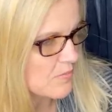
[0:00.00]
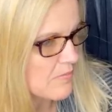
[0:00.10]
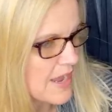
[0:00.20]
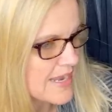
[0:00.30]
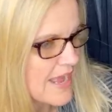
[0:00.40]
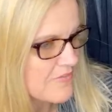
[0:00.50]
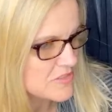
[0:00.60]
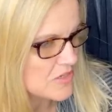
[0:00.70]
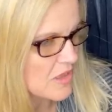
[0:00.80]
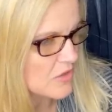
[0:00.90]
Might have
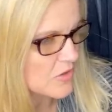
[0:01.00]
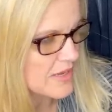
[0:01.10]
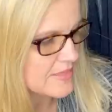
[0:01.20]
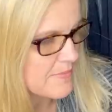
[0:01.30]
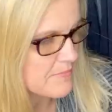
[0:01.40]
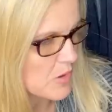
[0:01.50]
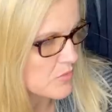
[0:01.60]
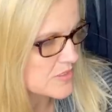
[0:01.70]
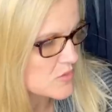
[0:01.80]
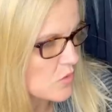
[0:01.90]
a dollar in them
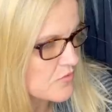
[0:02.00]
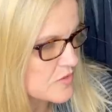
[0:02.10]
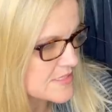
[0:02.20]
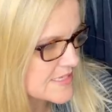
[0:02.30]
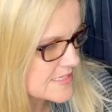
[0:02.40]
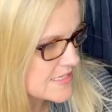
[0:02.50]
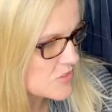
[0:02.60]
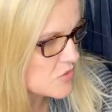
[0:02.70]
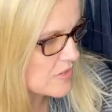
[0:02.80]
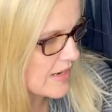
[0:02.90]
both. Sold for sixty
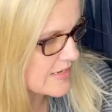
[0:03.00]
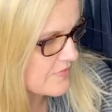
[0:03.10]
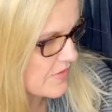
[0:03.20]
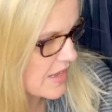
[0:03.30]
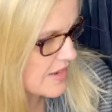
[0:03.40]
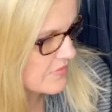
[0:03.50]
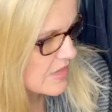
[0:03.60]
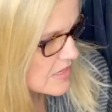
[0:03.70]
two ninety five.